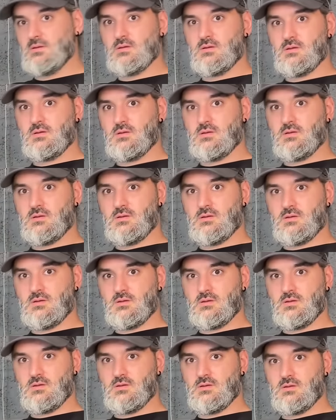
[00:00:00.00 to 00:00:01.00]

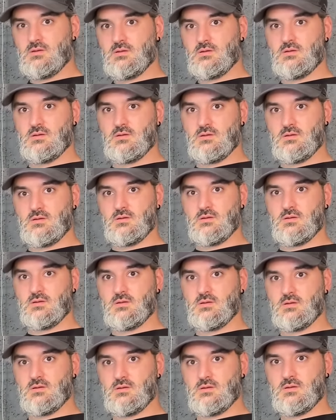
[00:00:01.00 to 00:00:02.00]

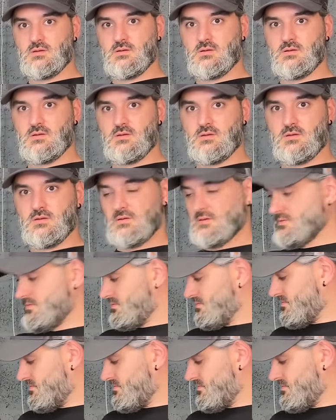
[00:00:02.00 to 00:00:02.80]
[no speech]